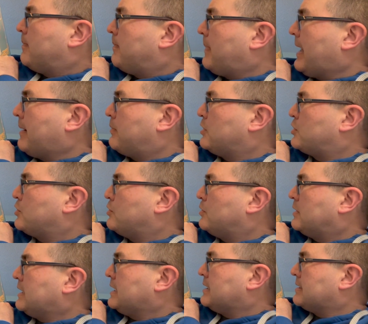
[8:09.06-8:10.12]

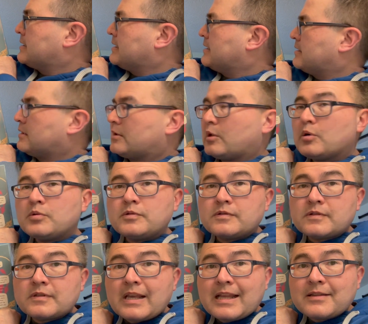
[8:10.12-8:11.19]
Babajoon leans in
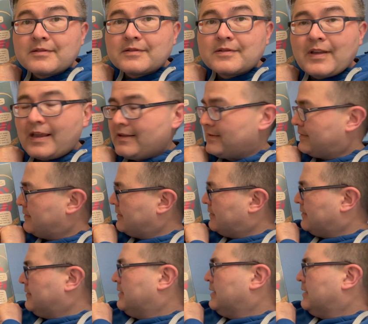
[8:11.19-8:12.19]
close and says,